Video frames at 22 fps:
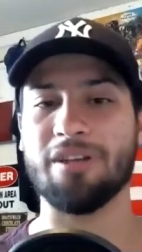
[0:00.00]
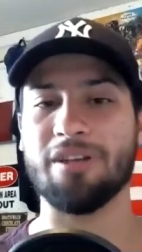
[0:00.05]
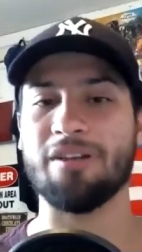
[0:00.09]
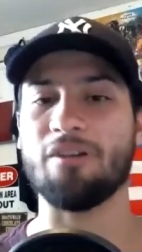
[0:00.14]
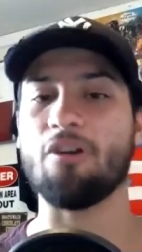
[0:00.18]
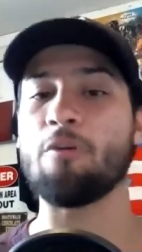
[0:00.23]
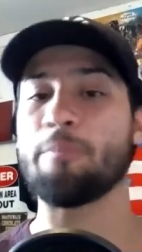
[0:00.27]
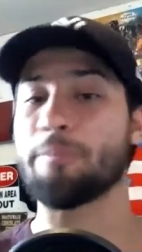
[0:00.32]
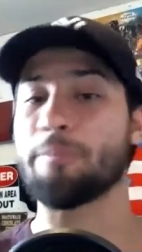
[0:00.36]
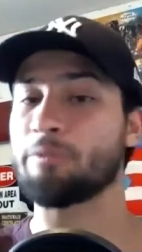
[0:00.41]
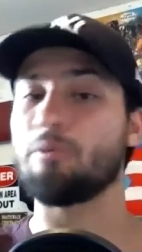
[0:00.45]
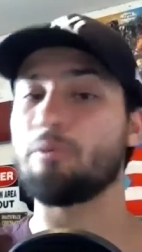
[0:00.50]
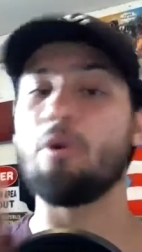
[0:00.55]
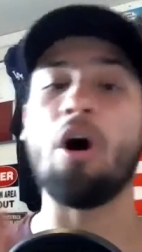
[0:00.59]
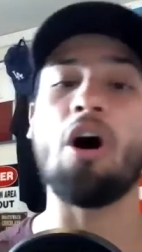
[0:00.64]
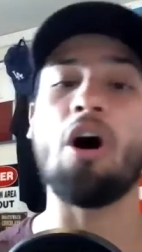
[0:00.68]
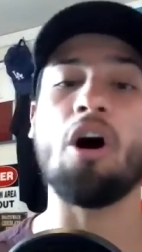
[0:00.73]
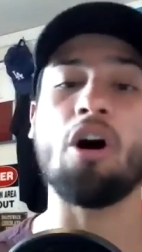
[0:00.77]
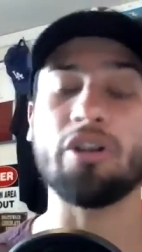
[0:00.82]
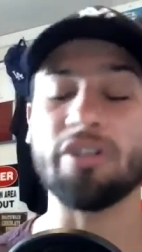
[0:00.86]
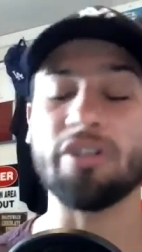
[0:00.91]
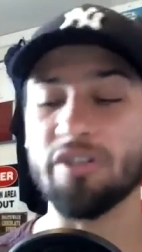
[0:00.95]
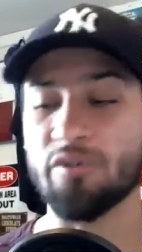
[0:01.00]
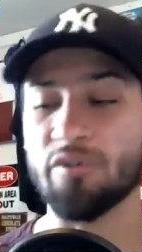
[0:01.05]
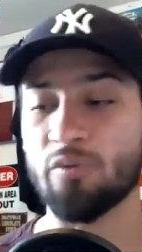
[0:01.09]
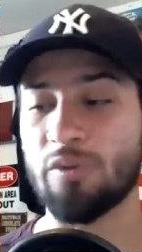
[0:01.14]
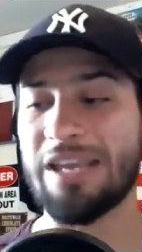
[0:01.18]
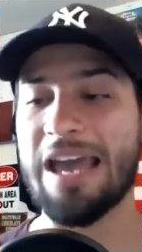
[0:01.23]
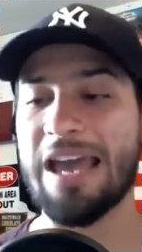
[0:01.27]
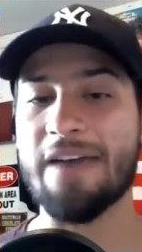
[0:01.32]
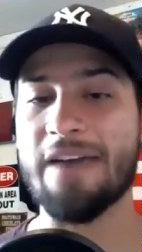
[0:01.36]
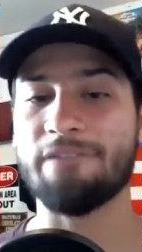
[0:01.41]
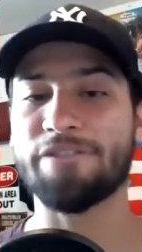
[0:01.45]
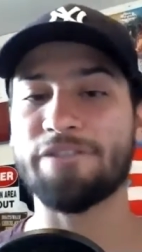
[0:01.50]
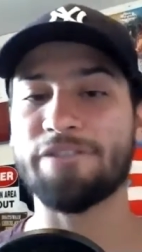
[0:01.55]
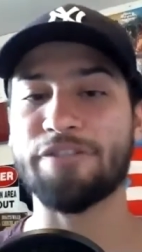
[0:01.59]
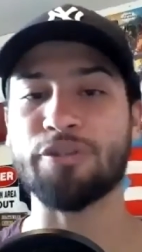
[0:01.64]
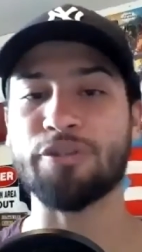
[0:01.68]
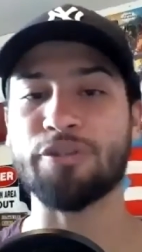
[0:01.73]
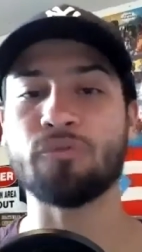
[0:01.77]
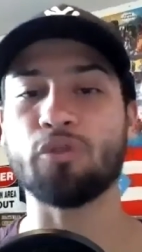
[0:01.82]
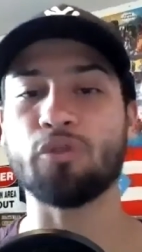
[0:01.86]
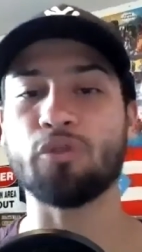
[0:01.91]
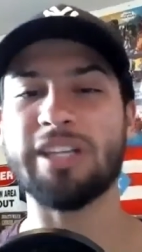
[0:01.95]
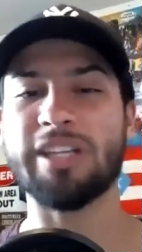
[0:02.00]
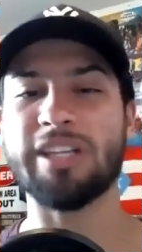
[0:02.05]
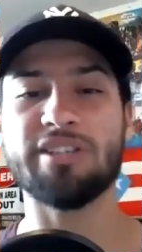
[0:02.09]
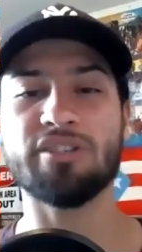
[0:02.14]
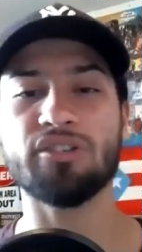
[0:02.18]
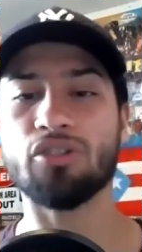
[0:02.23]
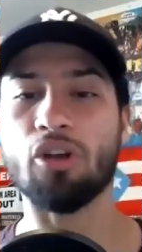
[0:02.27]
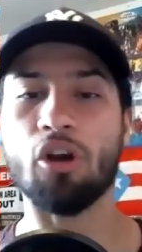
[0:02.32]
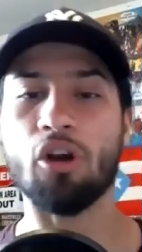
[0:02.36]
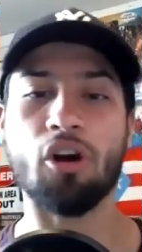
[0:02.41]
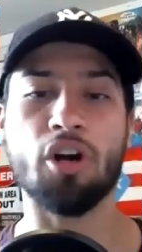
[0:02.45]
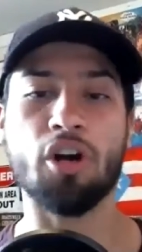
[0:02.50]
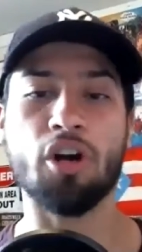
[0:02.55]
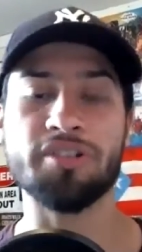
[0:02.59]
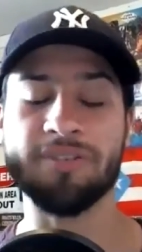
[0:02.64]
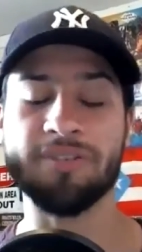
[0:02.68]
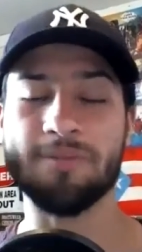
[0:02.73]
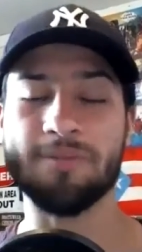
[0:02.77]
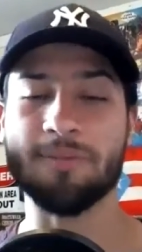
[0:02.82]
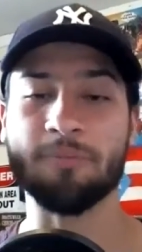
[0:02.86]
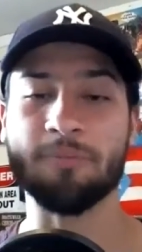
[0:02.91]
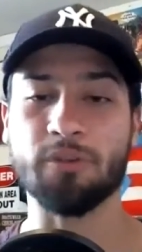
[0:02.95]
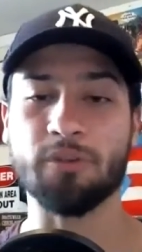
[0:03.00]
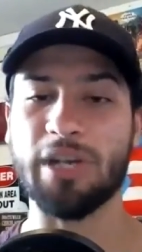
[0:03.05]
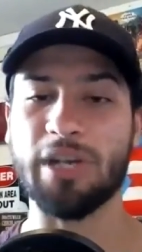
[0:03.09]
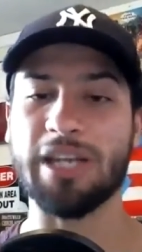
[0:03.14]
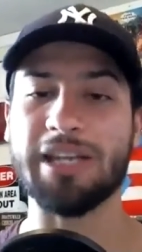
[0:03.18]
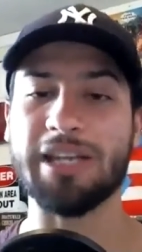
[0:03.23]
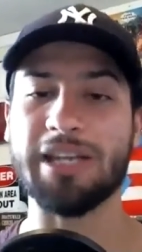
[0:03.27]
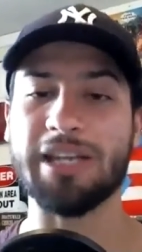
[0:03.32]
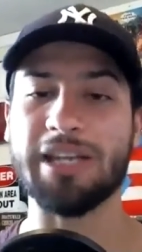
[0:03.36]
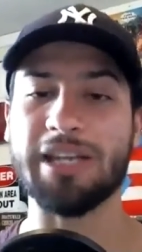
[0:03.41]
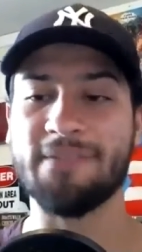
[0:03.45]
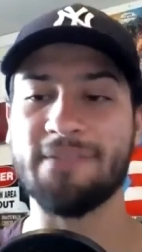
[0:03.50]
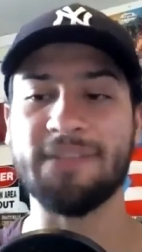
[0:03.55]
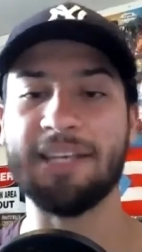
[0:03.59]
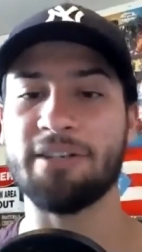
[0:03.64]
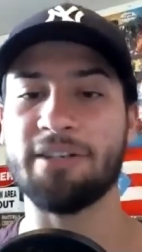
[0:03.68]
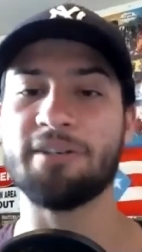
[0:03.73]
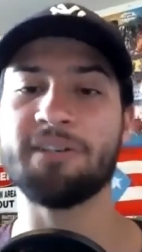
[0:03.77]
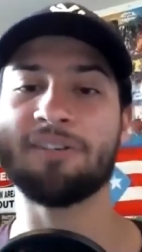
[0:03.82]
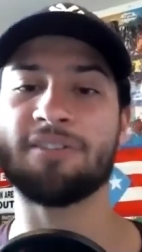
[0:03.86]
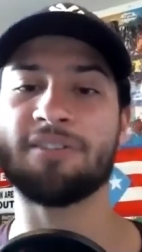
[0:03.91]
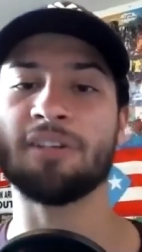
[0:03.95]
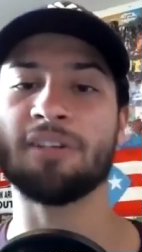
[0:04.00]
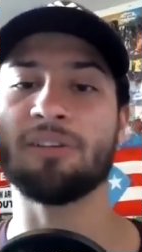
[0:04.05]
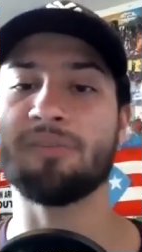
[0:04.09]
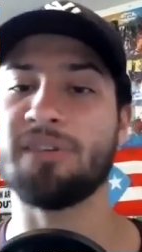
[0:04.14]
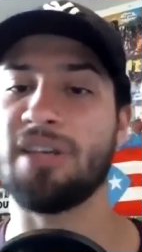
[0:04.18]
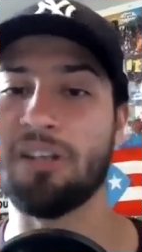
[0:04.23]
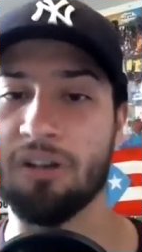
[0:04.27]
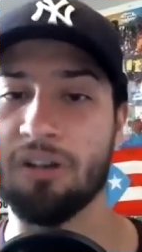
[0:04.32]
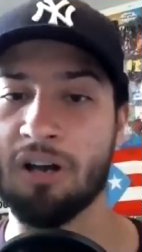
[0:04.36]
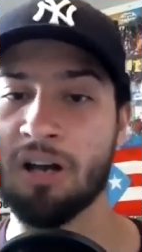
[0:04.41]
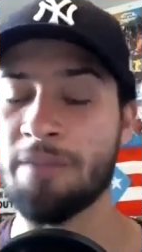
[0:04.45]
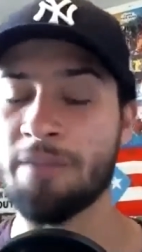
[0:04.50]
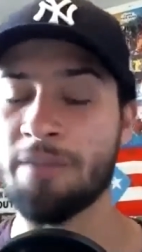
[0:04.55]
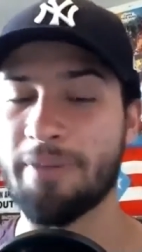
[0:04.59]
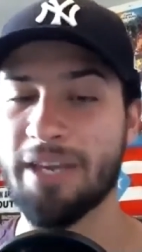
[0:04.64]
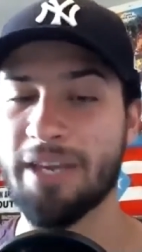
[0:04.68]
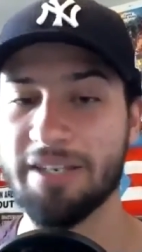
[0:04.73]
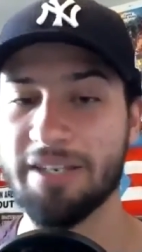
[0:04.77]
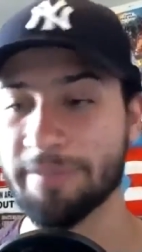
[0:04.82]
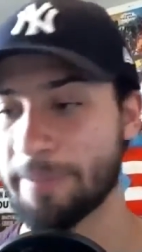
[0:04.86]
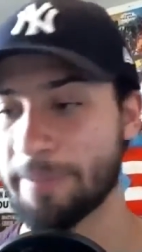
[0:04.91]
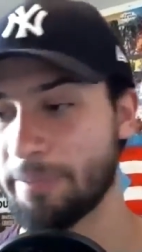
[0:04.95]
overall, because we have some great stars and some great heavy hitters and great on-base